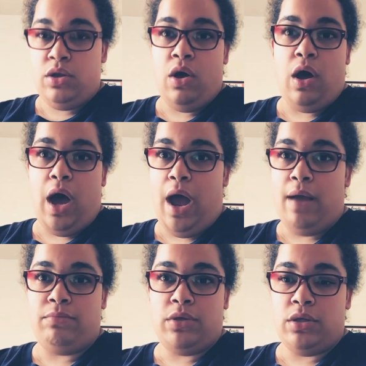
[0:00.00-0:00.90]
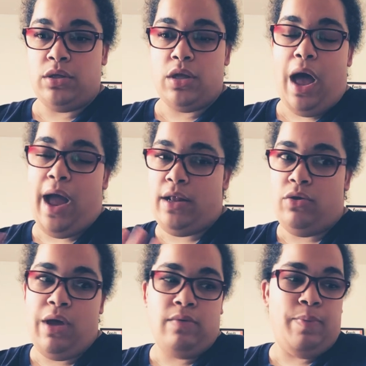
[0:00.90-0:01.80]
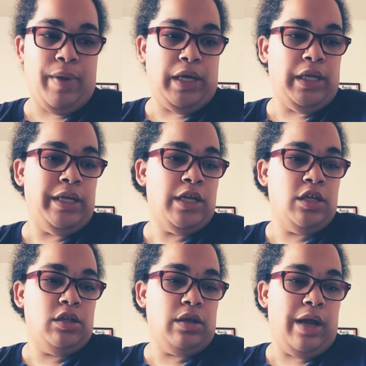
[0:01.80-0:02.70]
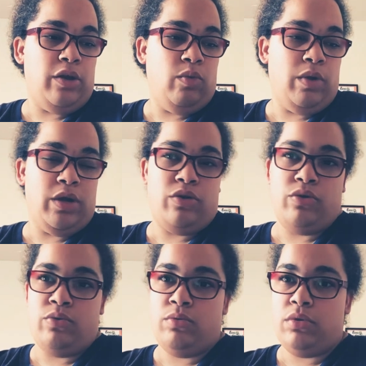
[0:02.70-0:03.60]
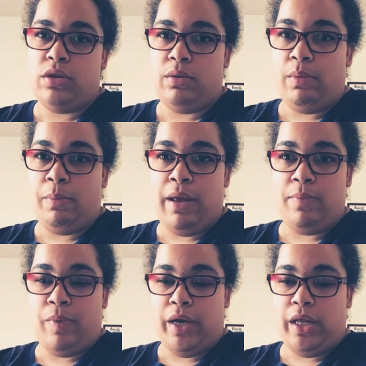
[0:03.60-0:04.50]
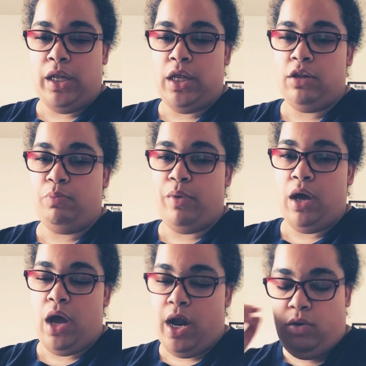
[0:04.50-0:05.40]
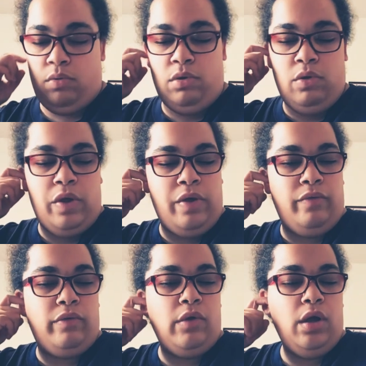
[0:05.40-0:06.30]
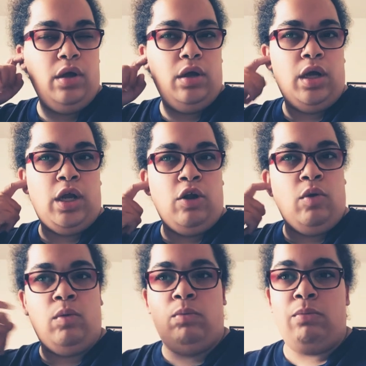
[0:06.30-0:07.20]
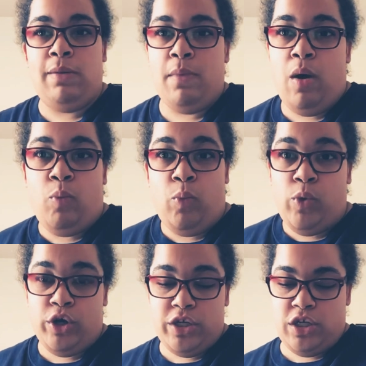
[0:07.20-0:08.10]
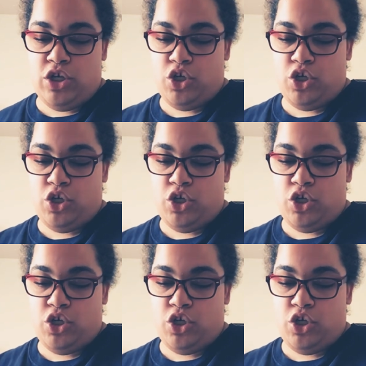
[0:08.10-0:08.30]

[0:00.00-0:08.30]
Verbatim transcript: So I'm just, I do have a bucket list. I do want to do some of my bucket list, but I don't know if you know, my mom's work